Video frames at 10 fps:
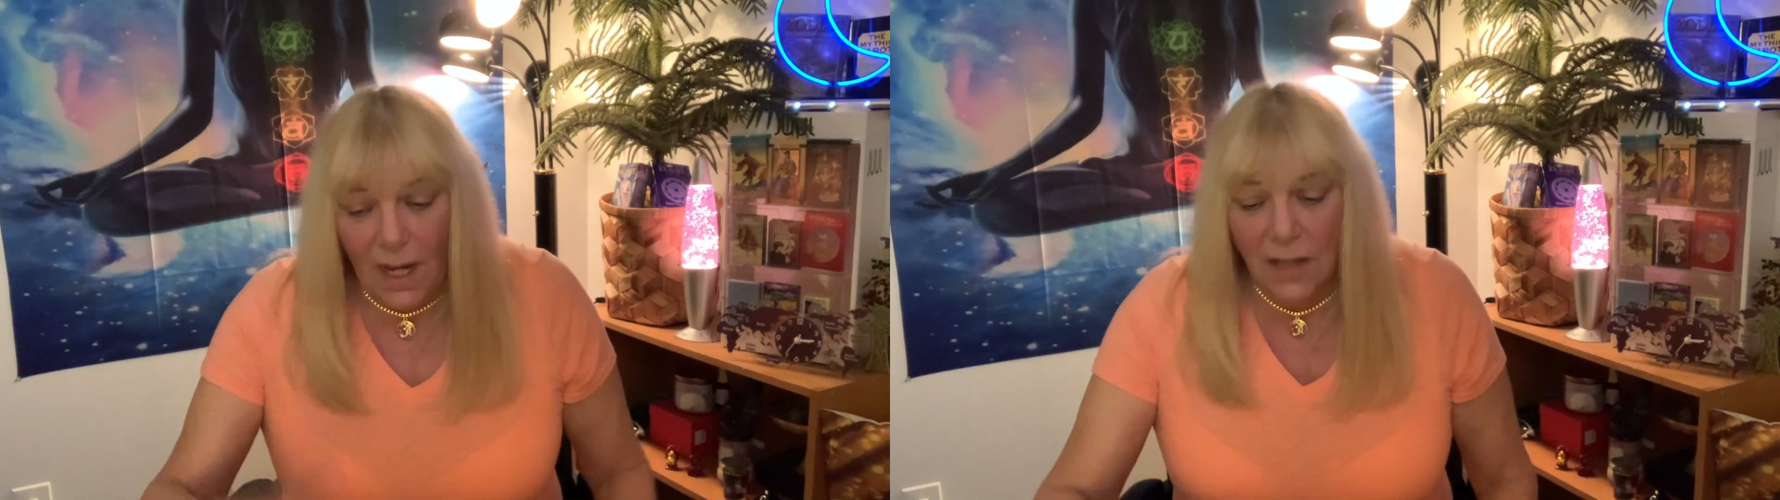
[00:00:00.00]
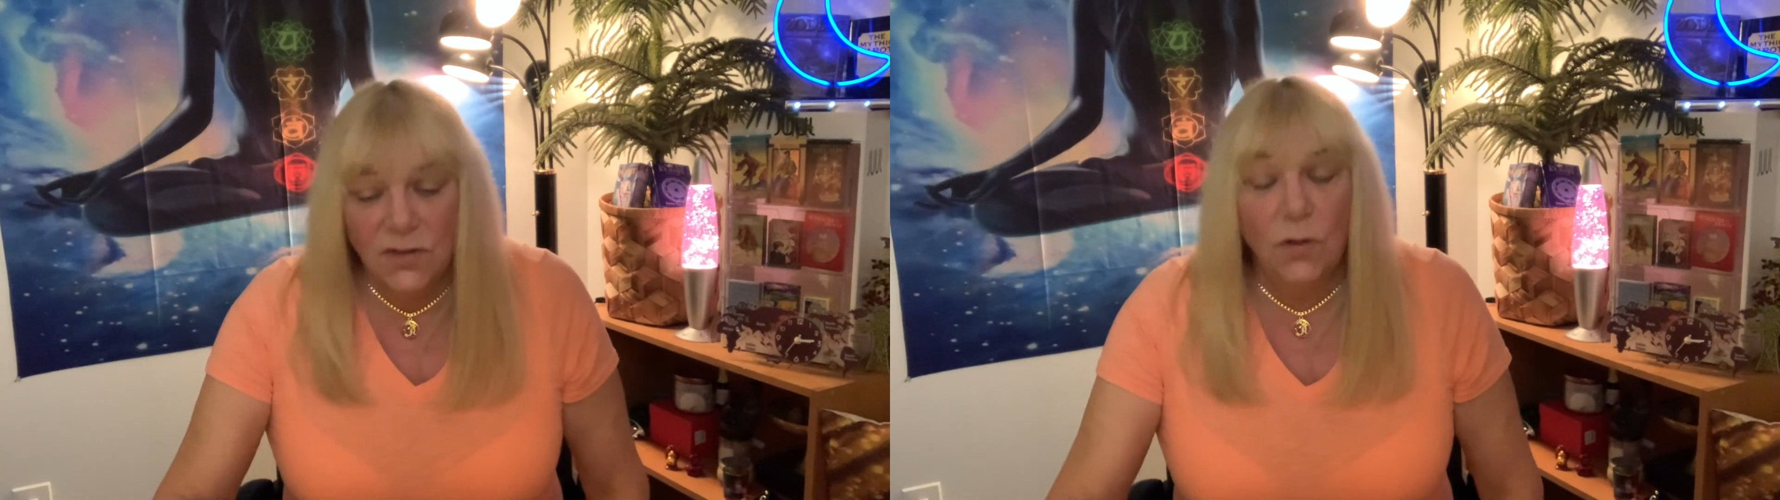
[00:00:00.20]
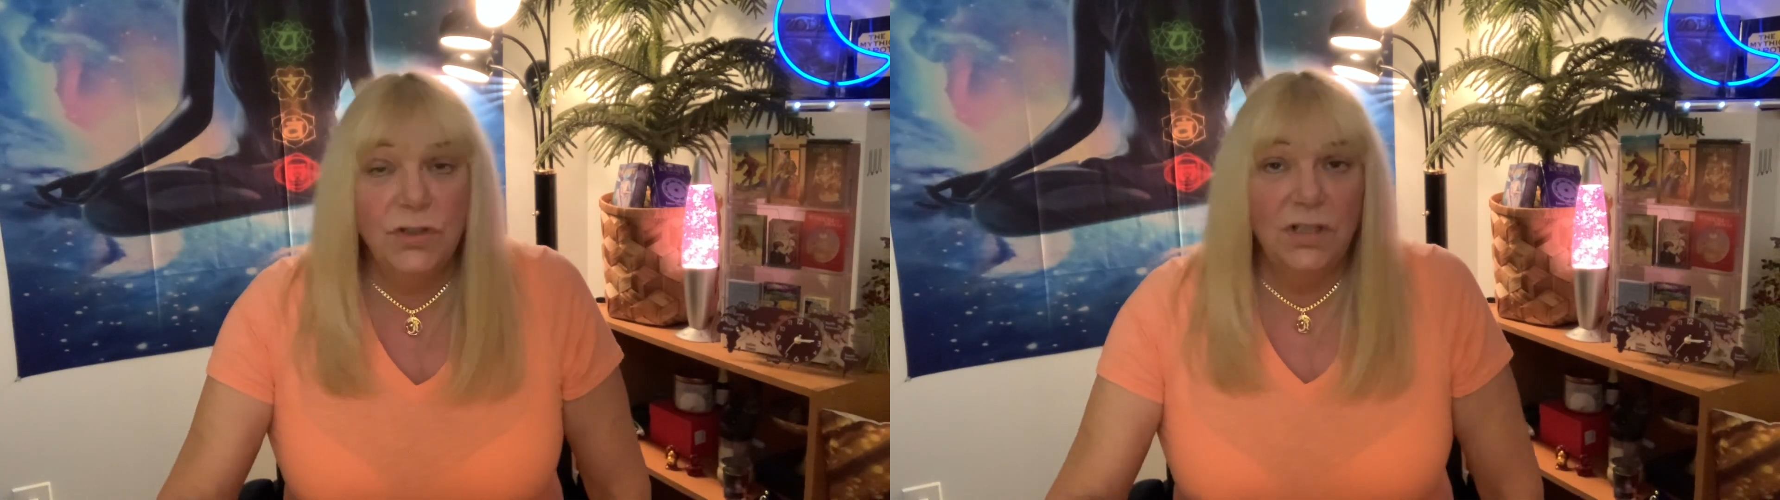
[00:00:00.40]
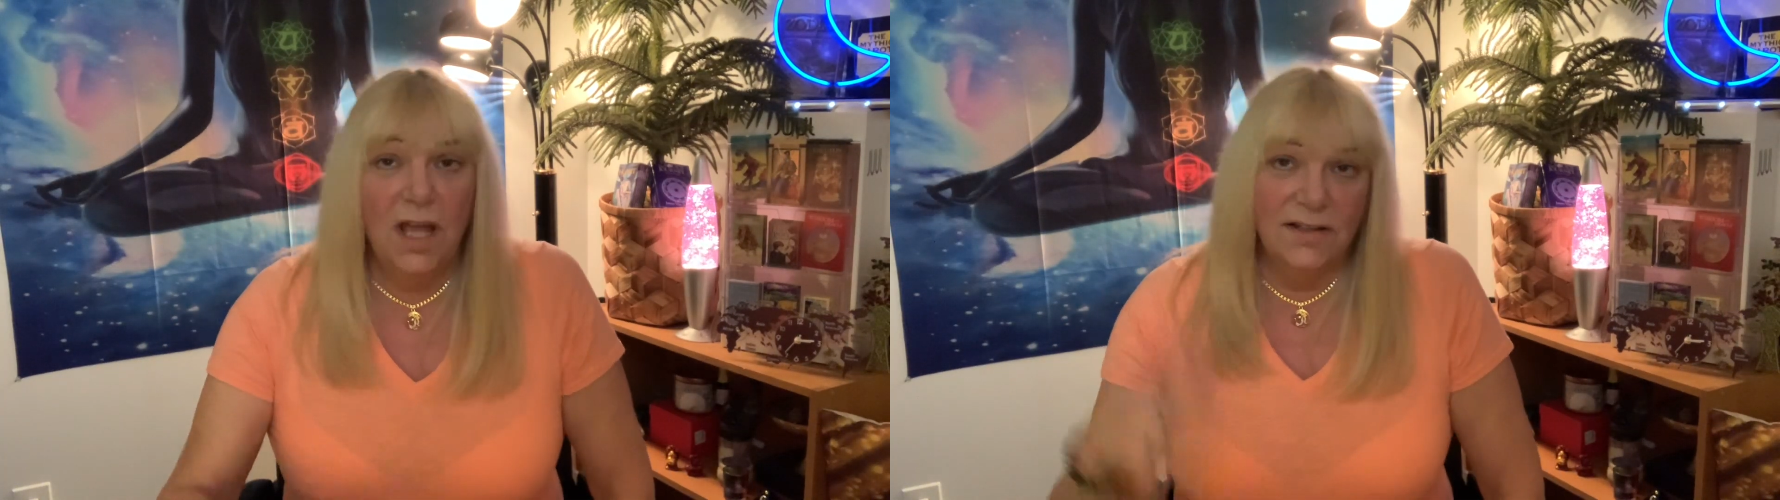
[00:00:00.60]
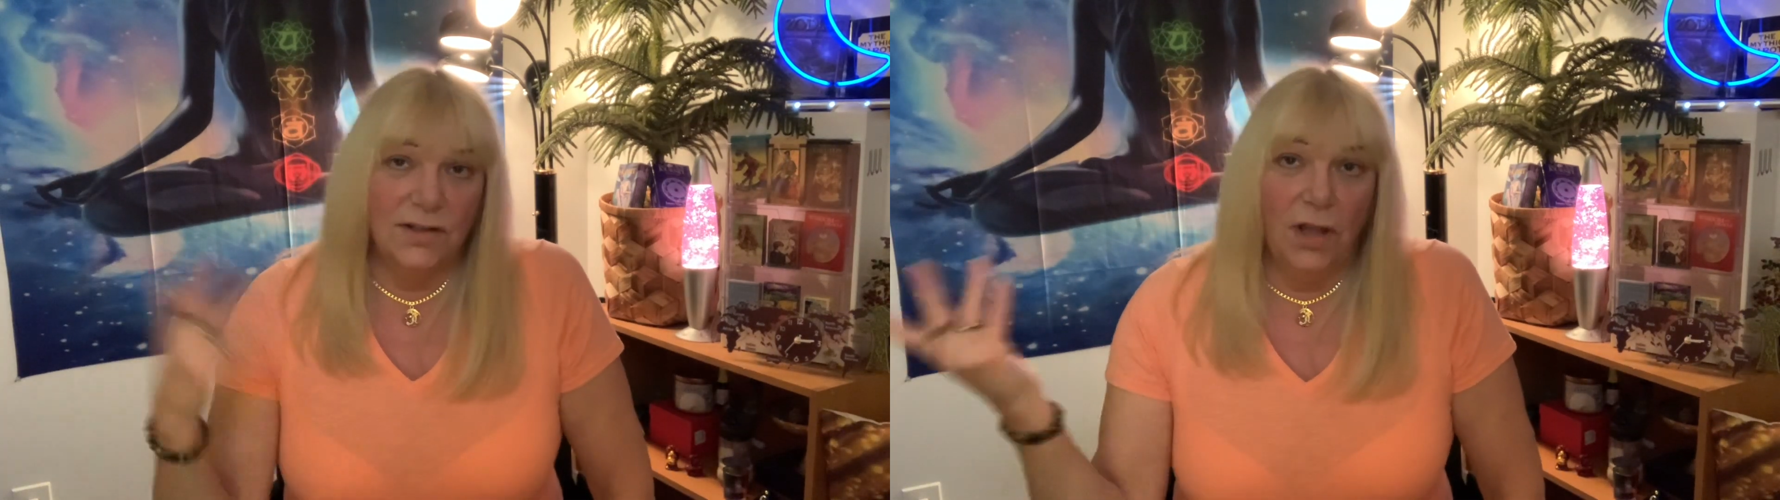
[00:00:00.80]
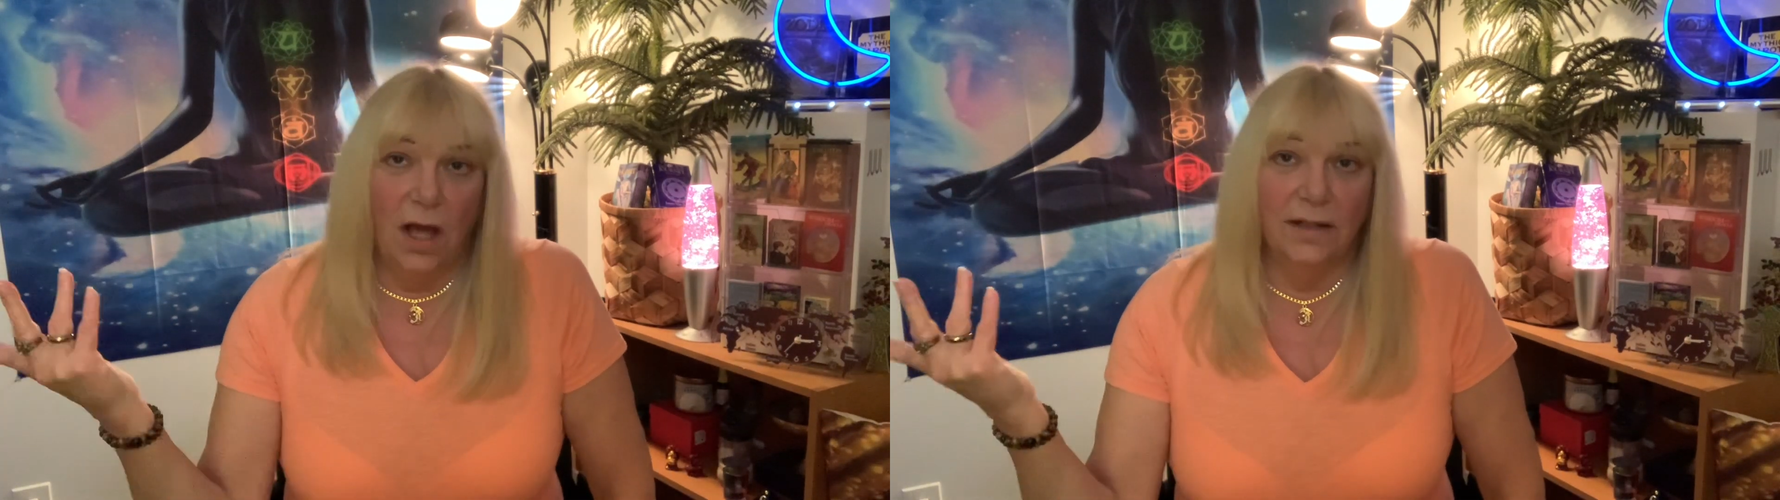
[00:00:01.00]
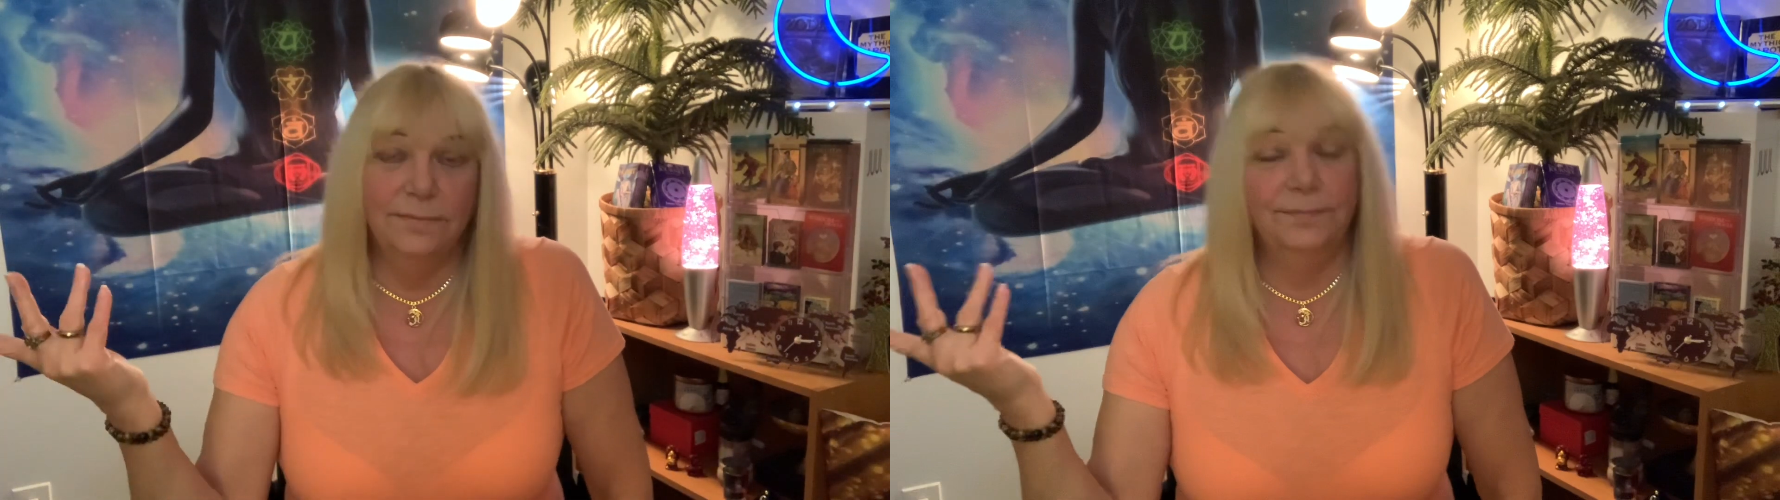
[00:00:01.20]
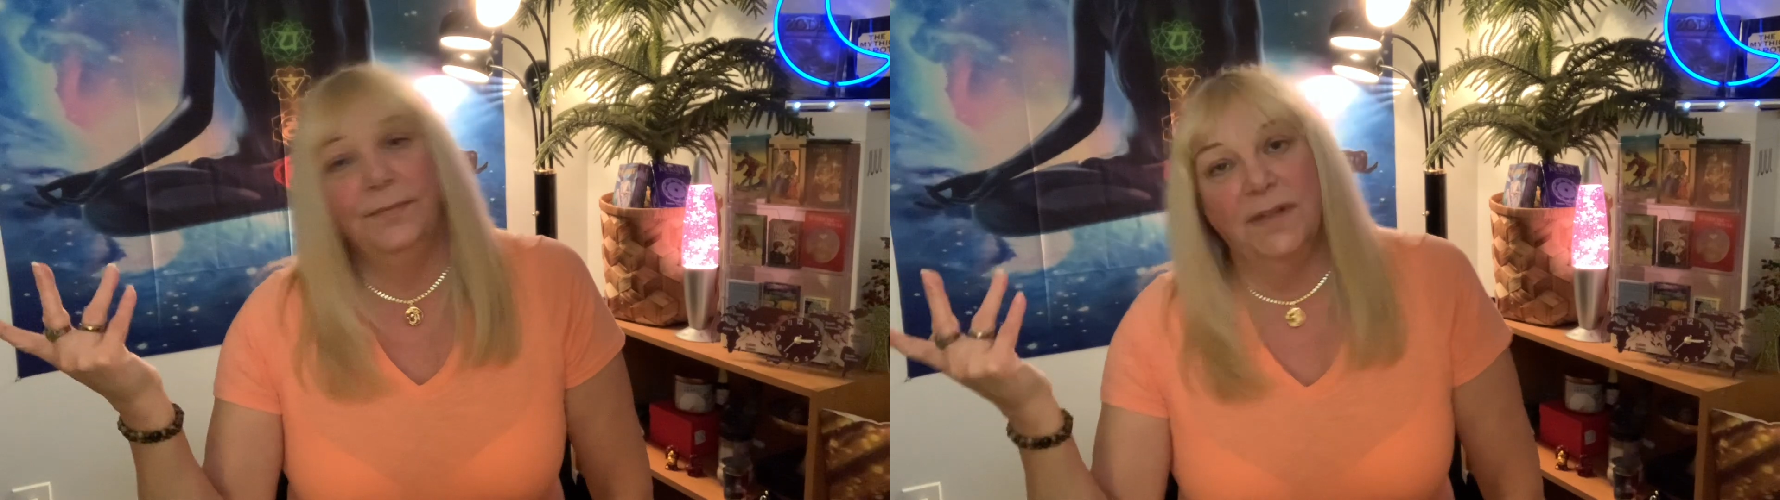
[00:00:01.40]
socialize a lot
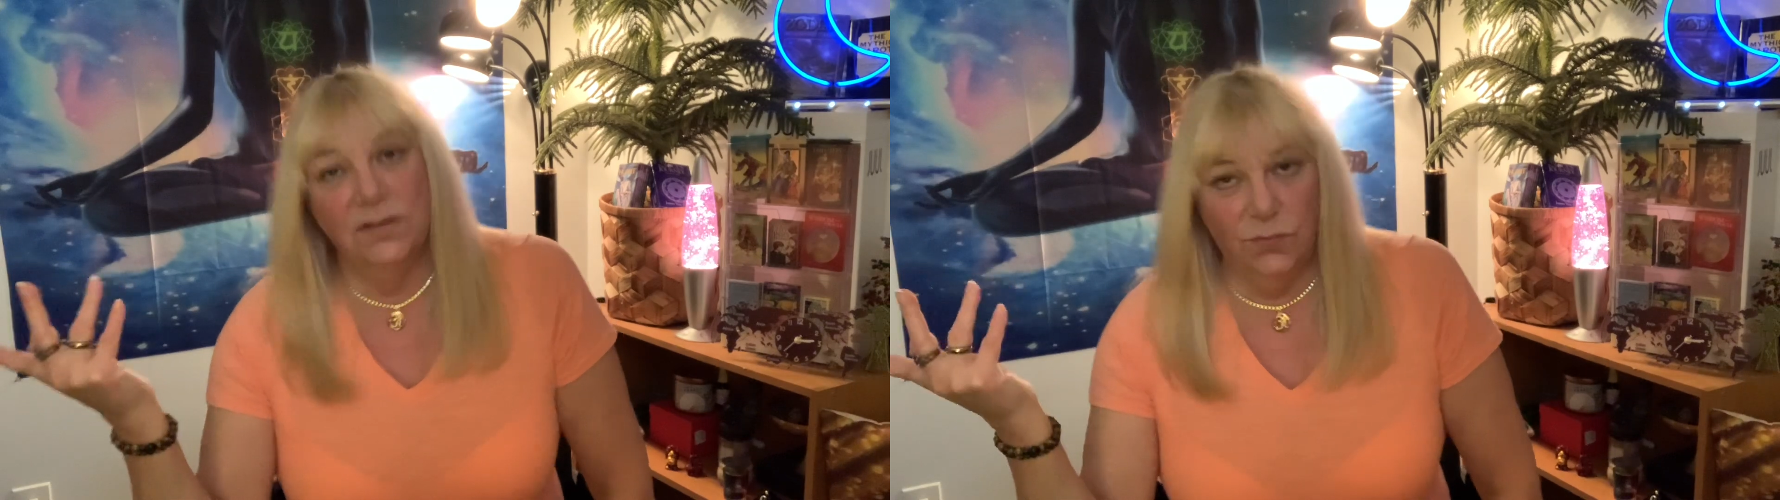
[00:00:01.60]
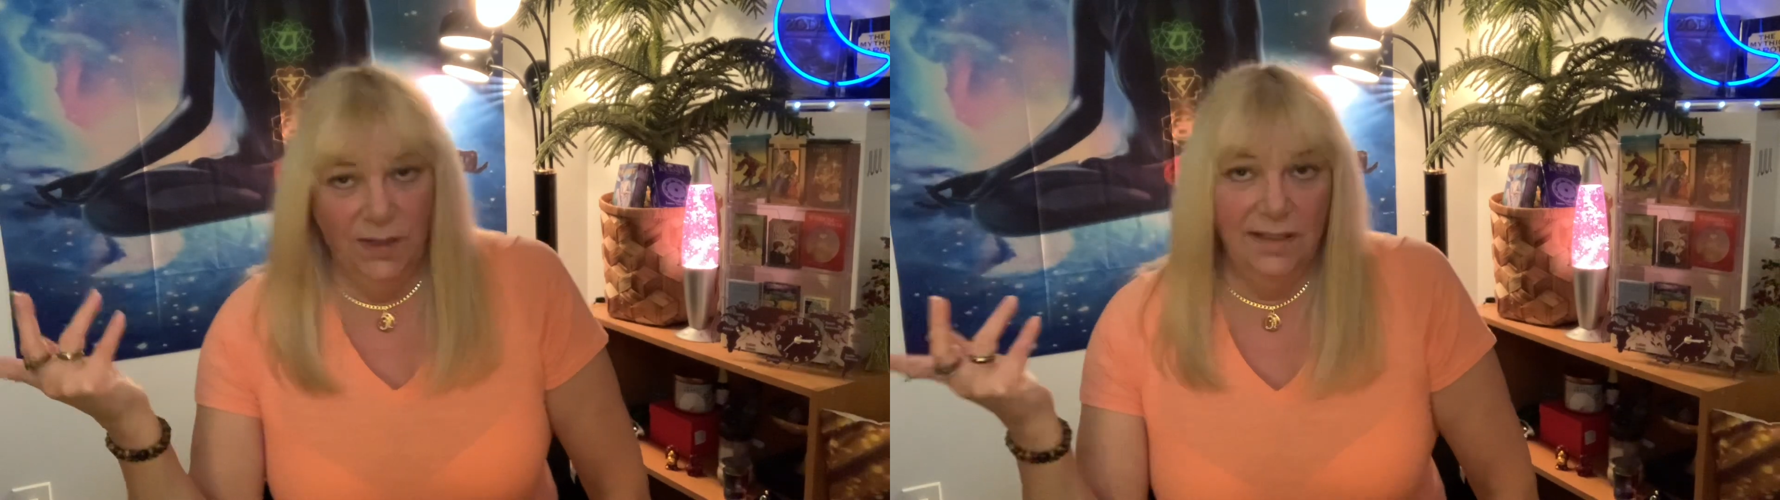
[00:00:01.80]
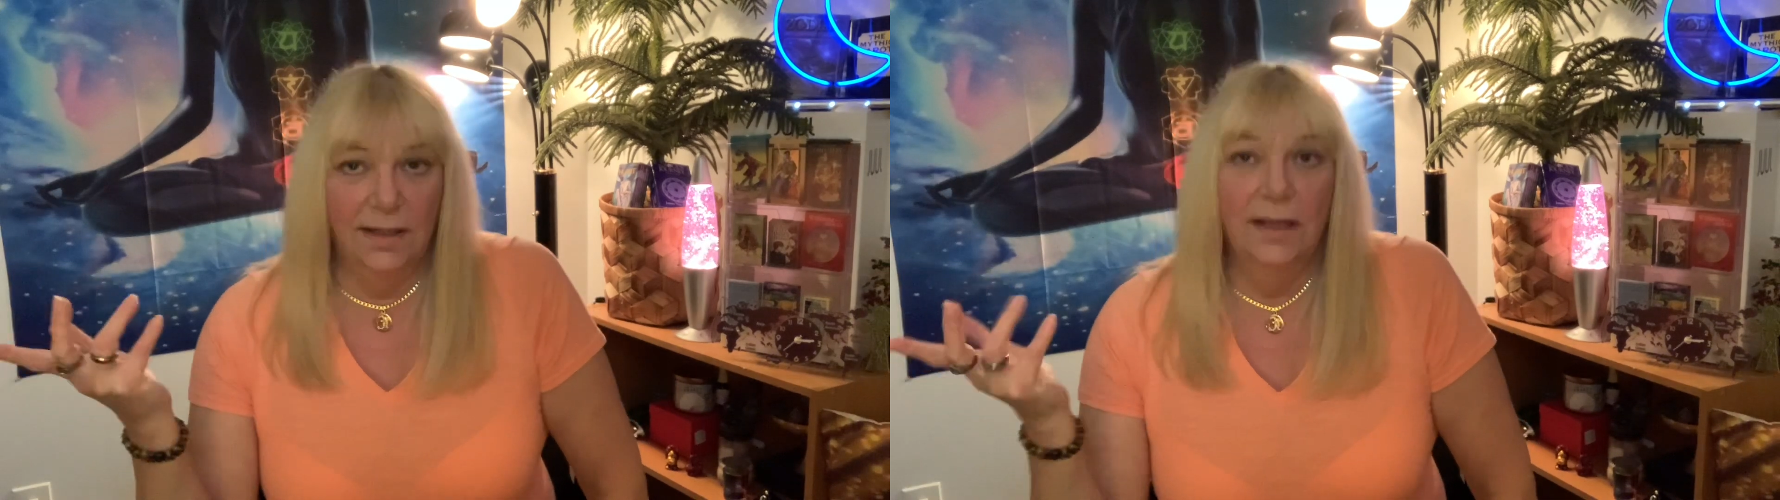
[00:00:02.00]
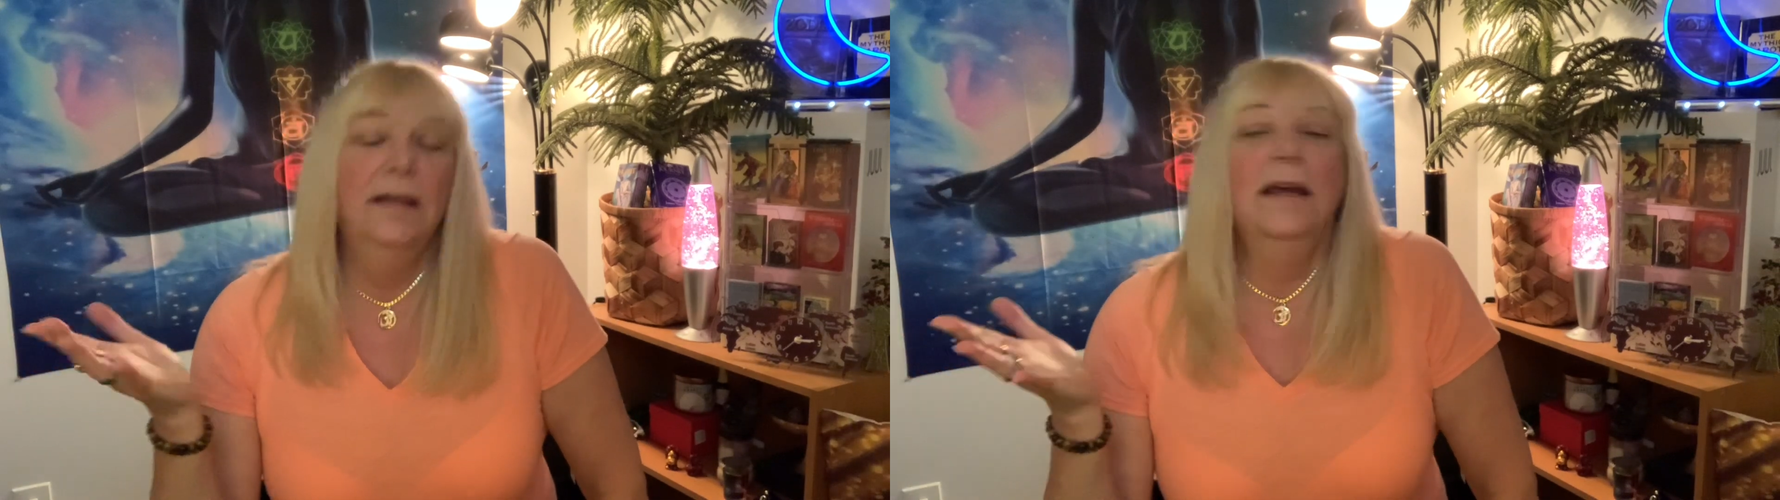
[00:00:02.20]
this week,